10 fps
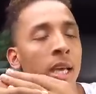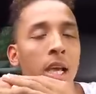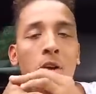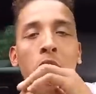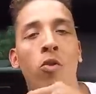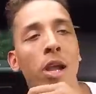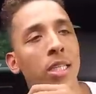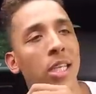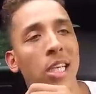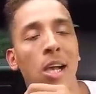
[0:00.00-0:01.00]
and go
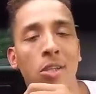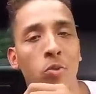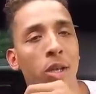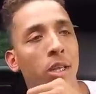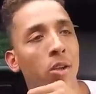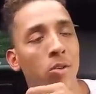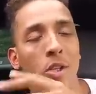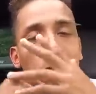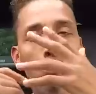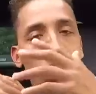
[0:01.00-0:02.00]
crazy and gush with it. You know,
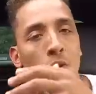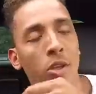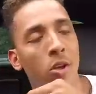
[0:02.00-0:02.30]
to the mook.